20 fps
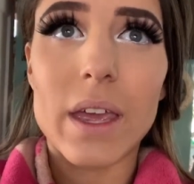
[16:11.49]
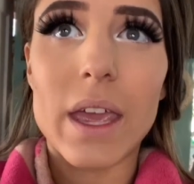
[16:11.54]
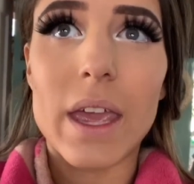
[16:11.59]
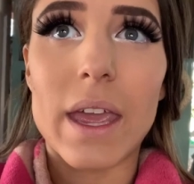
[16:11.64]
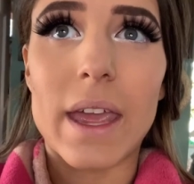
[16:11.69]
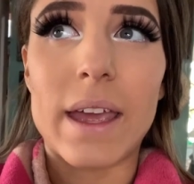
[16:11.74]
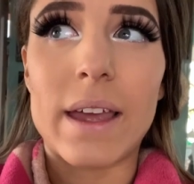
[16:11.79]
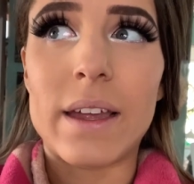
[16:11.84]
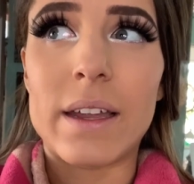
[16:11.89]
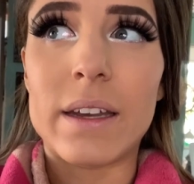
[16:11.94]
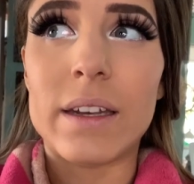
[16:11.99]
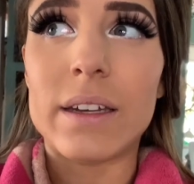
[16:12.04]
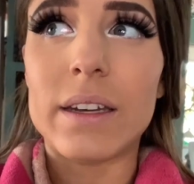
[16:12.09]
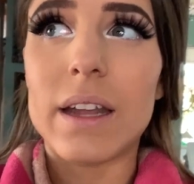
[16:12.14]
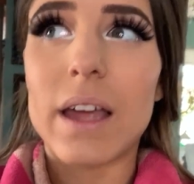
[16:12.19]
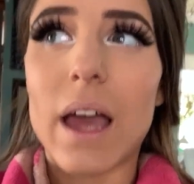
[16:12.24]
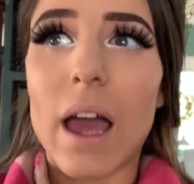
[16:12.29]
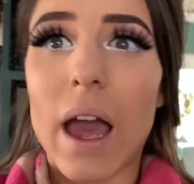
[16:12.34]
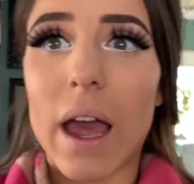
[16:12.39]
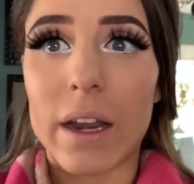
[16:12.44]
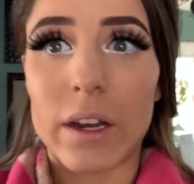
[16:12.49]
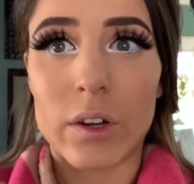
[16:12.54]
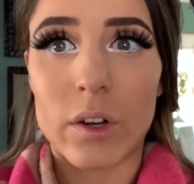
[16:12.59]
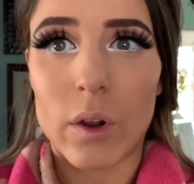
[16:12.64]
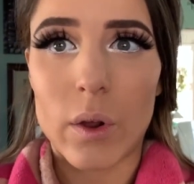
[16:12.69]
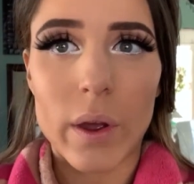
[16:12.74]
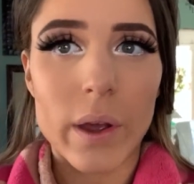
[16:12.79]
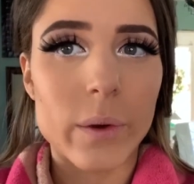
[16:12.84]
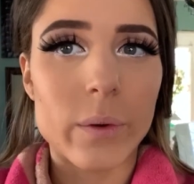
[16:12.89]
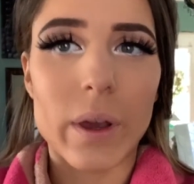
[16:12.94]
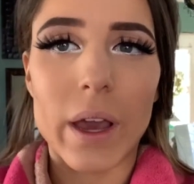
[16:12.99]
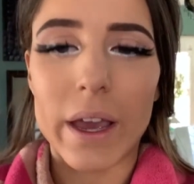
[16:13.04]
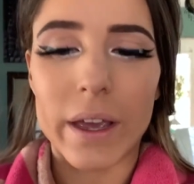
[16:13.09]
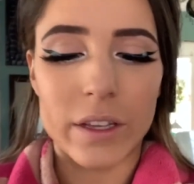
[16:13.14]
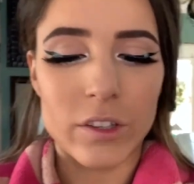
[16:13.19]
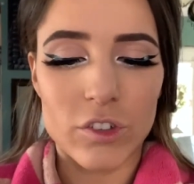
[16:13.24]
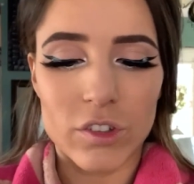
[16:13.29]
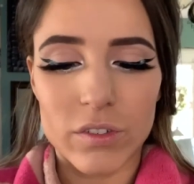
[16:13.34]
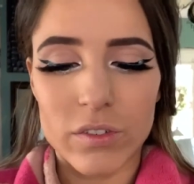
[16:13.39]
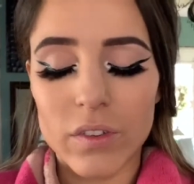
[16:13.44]
And I don't know, I, I
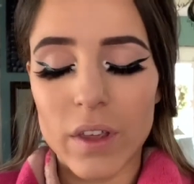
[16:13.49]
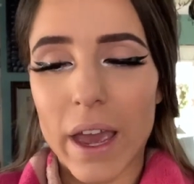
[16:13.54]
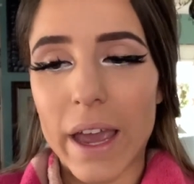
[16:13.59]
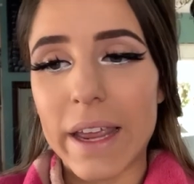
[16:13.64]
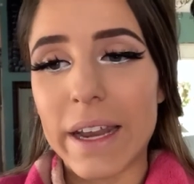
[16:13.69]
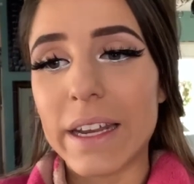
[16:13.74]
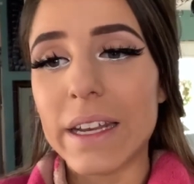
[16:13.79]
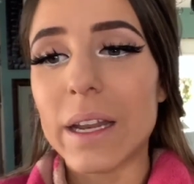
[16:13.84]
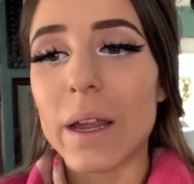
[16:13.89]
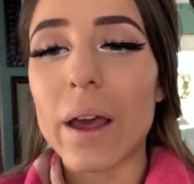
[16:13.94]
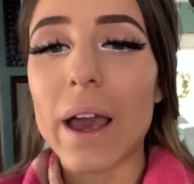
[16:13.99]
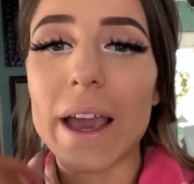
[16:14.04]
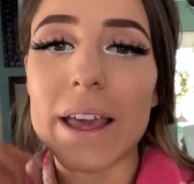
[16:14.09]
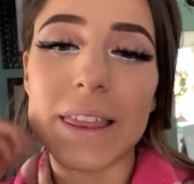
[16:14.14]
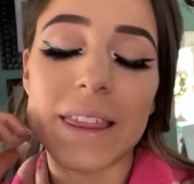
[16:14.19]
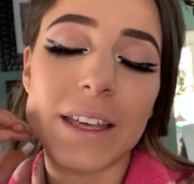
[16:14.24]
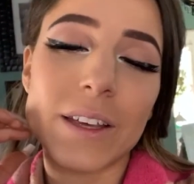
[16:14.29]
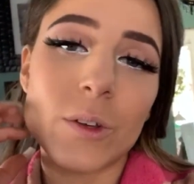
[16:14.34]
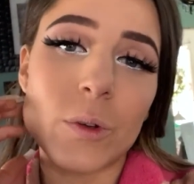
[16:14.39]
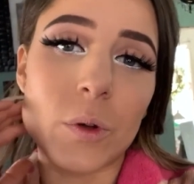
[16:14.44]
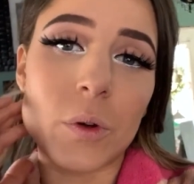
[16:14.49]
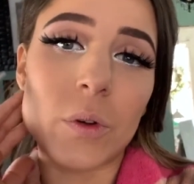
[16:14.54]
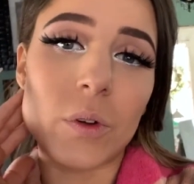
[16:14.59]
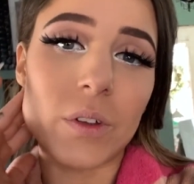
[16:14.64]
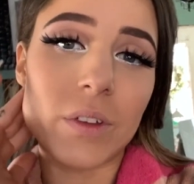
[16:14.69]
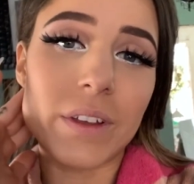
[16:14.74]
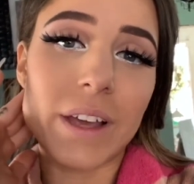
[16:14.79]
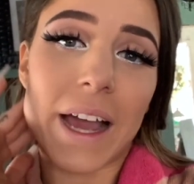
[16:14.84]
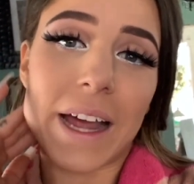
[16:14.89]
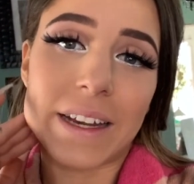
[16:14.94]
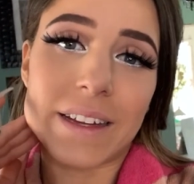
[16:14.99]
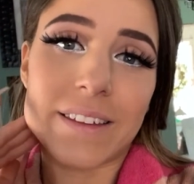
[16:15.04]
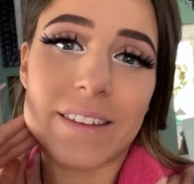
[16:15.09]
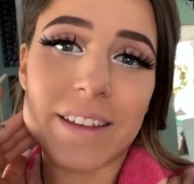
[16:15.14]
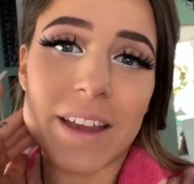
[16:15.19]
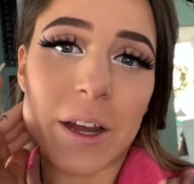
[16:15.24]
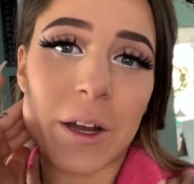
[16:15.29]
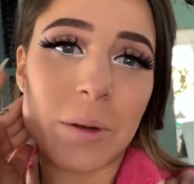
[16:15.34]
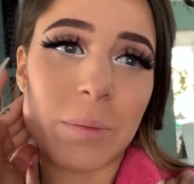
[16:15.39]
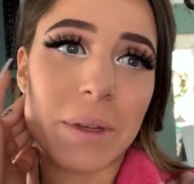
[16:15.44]
just, I I think Google kind of
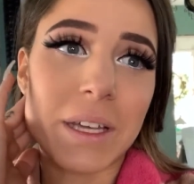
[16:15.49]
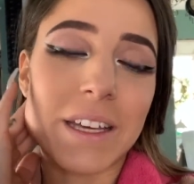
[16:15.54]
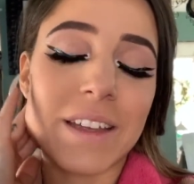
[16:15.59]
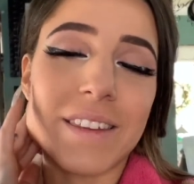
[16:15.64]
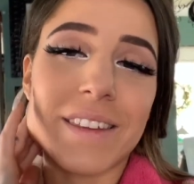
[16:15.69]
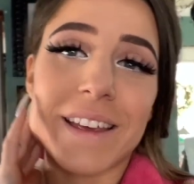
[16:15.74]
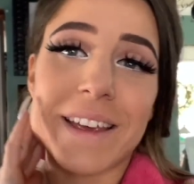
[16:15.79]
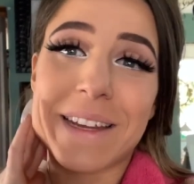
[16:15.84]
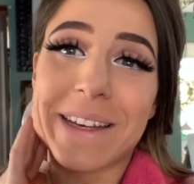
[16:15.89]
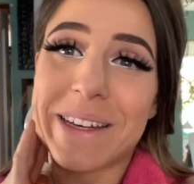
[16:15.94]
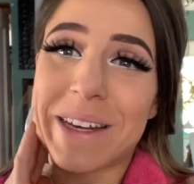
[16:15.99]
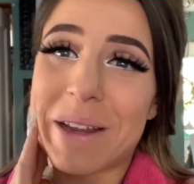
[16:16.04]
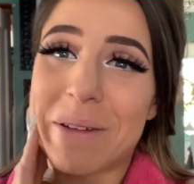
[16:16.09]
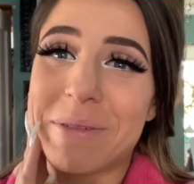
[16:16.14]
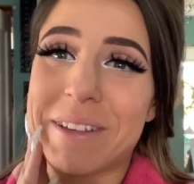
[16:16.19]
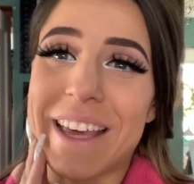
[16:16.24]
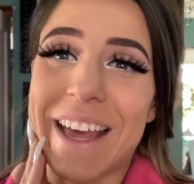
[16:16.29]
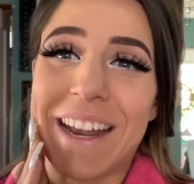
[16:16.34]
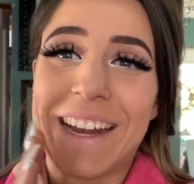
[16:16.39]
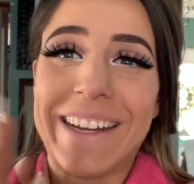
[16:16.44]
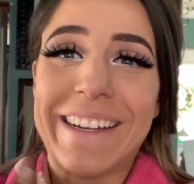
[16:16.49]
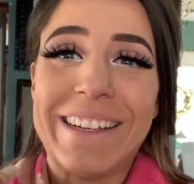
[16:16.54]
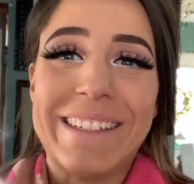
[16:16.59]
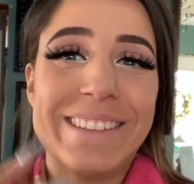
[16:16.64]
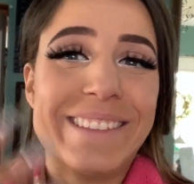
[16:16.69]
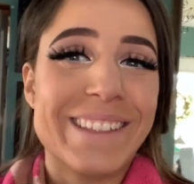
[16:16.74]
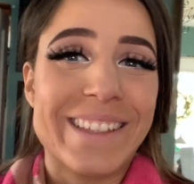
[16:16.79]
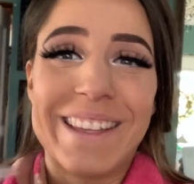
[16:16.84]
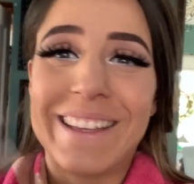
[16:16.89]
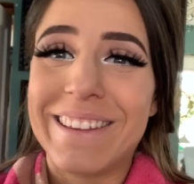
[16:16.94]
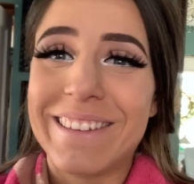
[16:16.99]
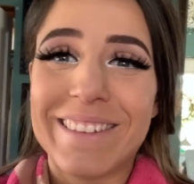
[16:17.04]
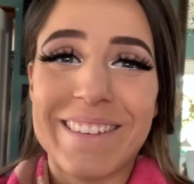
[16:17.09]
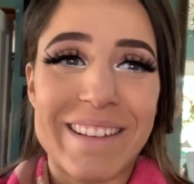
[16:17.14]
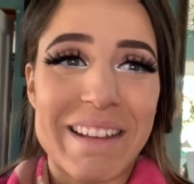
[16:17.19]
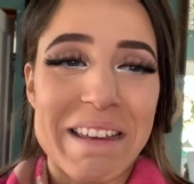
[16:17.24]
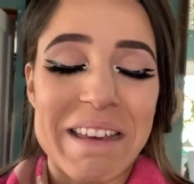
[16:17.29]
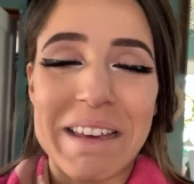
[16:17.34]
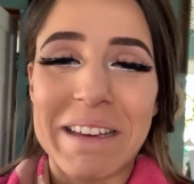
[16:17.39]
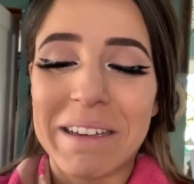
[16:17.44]
scared me because I ended up getting into this
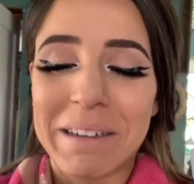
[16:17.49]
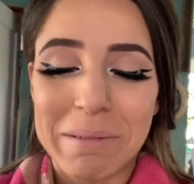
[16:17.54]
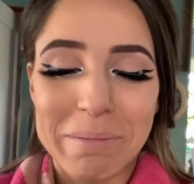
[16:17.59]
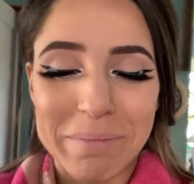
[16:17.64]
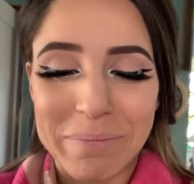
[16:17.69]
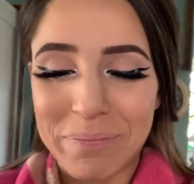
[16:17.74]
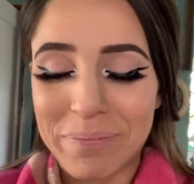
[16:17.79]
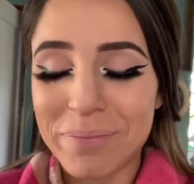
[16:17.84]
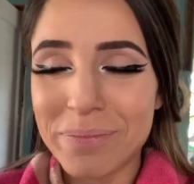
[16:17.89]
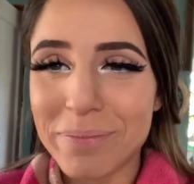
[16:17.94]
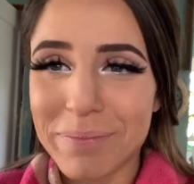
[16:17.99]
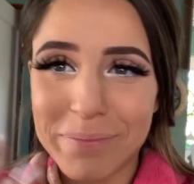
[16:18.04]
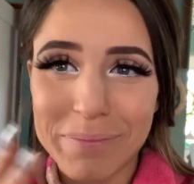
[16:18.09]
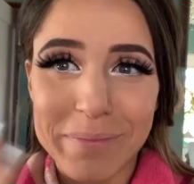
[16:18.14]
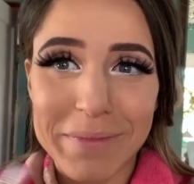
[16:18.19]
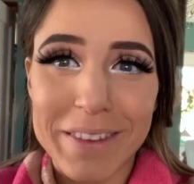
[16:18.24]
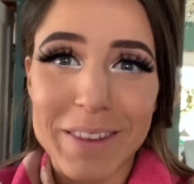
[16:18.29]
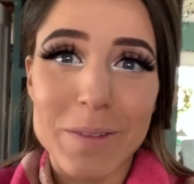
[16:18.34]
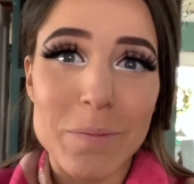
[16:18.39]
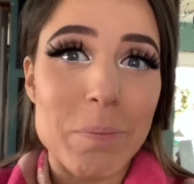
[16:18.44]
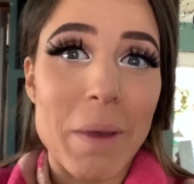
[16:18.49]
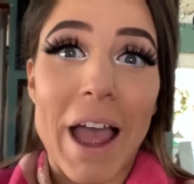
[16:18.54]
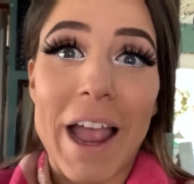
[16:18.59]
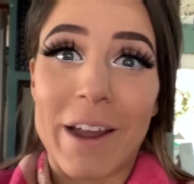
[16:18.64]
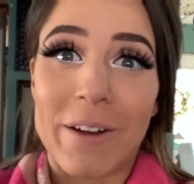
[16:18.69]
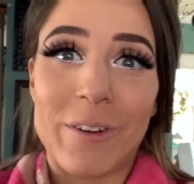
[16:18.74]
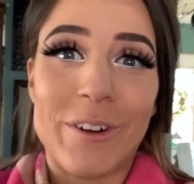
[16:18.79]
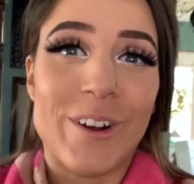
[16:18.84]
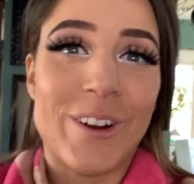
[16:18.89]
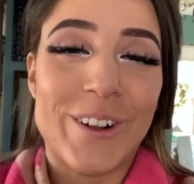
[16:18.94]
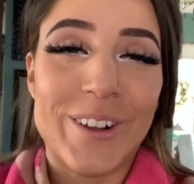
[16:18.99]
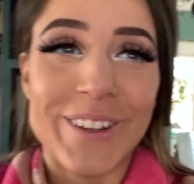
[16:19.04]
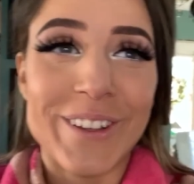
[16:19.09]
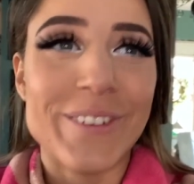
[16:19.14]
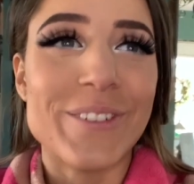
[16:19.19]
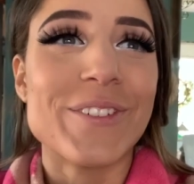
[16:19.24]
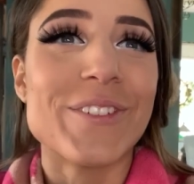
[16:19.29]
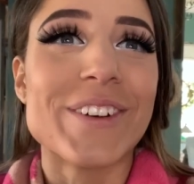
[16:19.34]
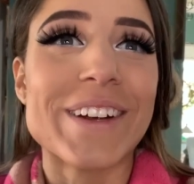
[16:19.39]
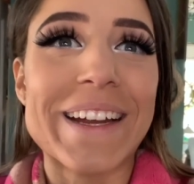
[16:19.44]
like spiral
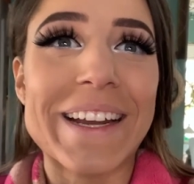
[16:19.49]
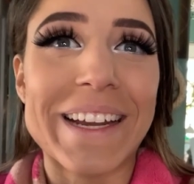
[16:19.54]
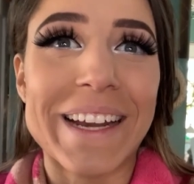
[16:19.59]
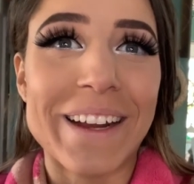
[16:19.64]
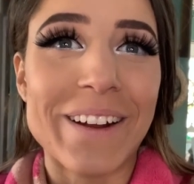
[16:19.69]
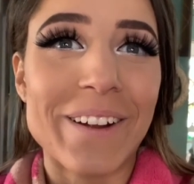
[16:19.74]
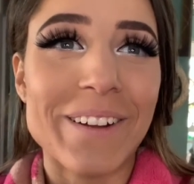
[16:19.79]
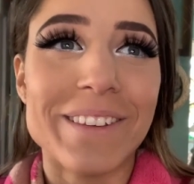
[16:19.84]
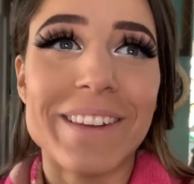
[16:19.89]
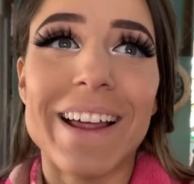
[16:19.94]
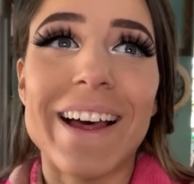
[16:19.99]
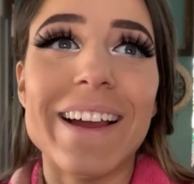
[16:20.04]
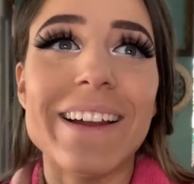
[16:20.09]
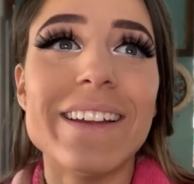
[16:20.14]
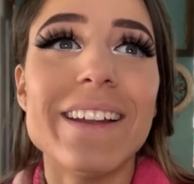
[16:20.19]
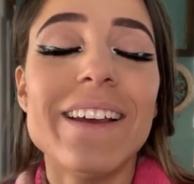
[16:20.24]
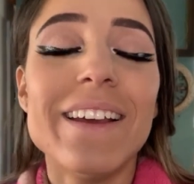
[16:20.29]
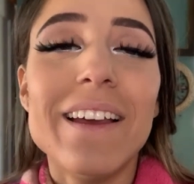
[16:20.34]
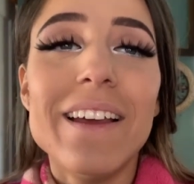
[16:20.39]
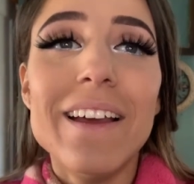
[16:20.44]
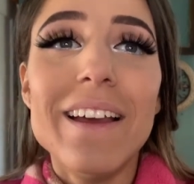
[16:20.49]
of reading online.